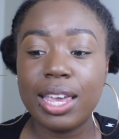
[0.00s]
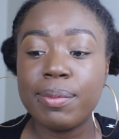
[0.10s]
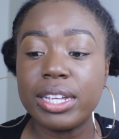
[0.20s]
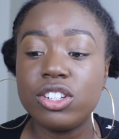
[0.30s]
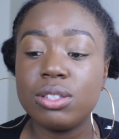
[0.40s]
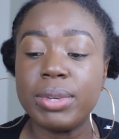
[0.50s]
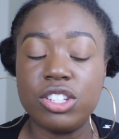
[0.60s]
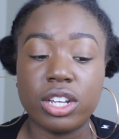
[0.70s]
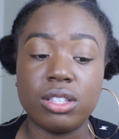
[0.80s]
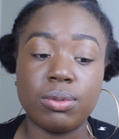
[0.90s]
it matches my
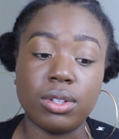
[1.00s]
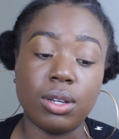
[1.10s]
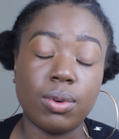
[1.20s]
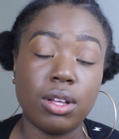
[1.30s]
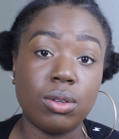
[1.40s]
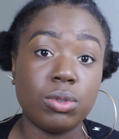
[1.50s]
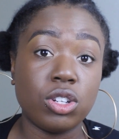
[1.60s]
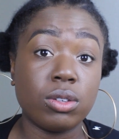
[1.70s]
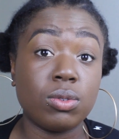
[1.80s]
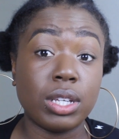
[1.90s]
chest really well,
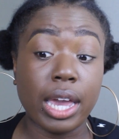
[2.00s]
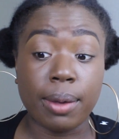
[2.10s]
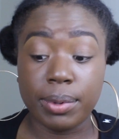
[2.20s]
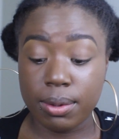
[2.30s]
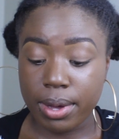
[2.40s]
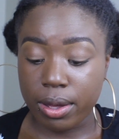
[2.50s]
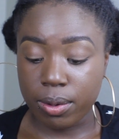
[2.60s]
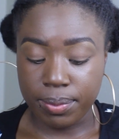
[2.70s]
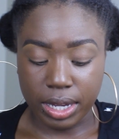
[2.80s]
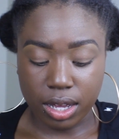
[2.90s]
which I was really happy
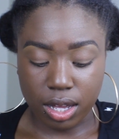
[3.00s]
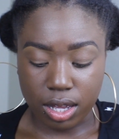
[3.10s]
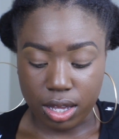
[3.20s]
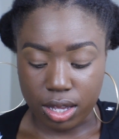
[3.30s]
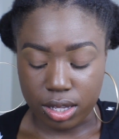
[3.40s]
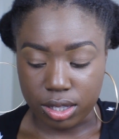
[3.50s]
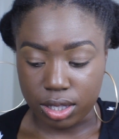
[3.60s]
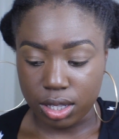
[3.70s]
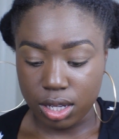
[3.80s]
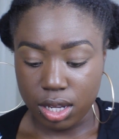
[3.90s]
about,
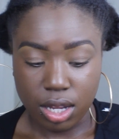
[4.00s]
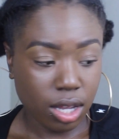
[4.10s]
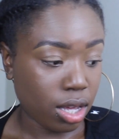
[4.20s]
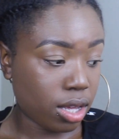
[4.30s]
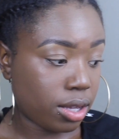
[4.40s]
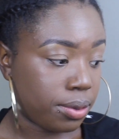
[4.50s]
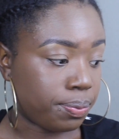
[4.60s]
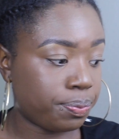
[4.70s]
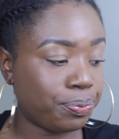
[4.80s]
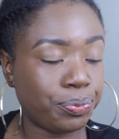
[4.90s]
because
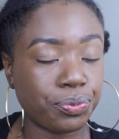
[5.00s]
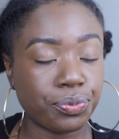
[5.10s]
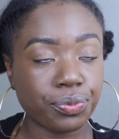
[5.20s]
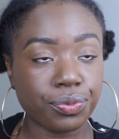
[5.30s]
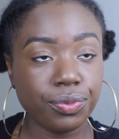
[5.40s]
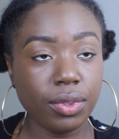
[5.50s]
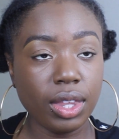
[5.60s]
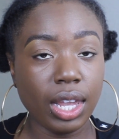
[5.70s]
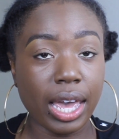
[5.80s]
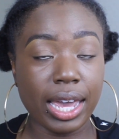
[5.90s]

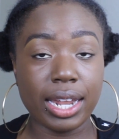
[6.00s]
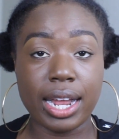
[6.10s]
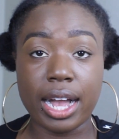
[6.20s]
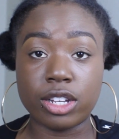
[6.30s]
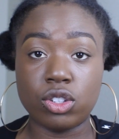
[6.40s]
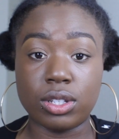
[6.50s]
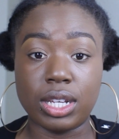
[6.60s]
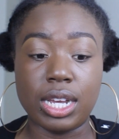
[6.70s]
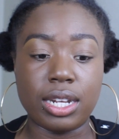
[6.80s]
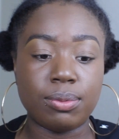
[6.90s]
I had
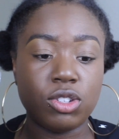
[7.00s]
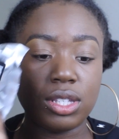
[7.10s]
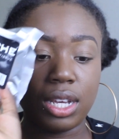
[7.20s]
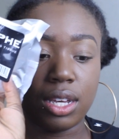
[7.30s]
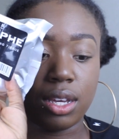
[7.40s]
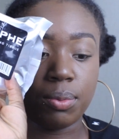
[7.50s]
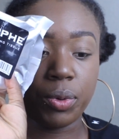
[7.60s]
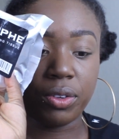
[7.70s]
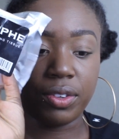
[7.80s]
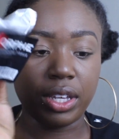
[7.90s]
actually, and I'm just taking a
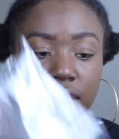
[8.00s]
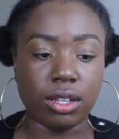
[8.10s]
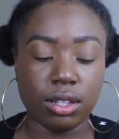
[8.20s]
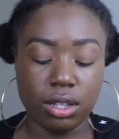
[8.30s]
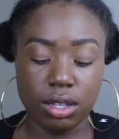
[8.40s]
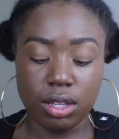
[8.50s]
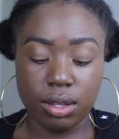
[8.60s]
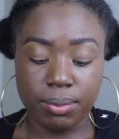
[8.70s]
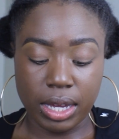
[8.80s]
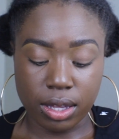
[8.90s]
Morphe
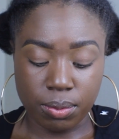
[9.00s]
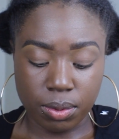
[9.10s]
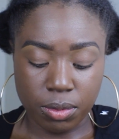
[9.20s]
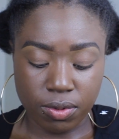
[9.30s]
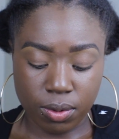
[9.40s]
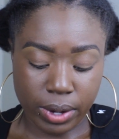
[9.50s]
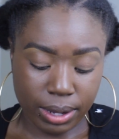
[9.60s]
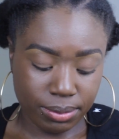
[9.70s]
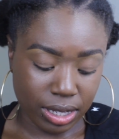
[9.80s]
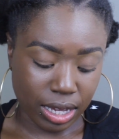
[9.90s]
makeup remover
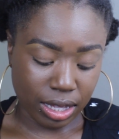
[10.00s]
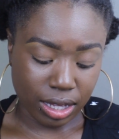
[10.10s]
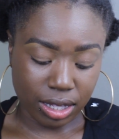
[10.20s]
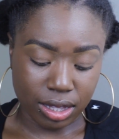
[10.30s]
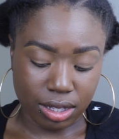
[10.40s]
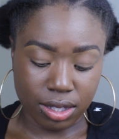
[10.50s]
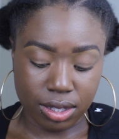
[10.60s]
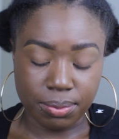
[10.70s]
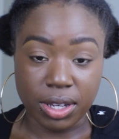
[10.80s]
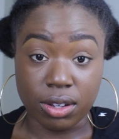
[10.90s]
wipe to get like this
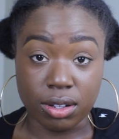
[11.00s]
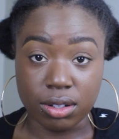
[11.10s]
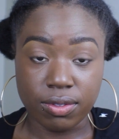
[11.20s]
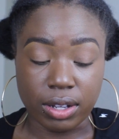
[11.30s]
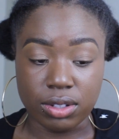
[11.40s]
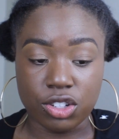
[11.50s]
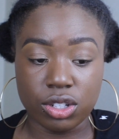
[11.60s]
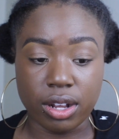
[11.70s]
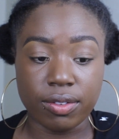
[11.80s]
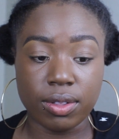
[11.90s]
smeared
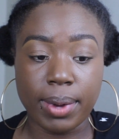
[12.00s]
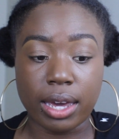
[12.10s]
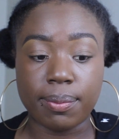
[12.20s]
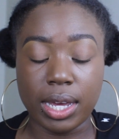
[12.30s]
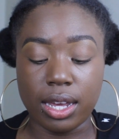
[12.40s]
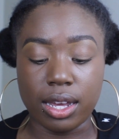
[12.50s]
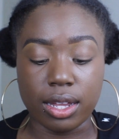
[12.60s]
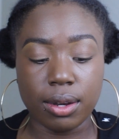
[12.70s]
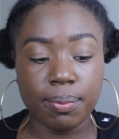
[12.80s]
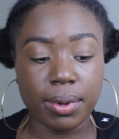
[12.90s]
foundation off the back of my
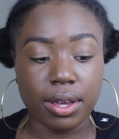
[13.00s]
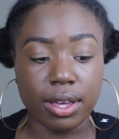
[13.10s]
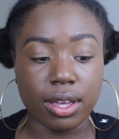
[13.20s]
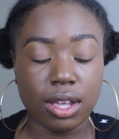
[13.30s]
hand, but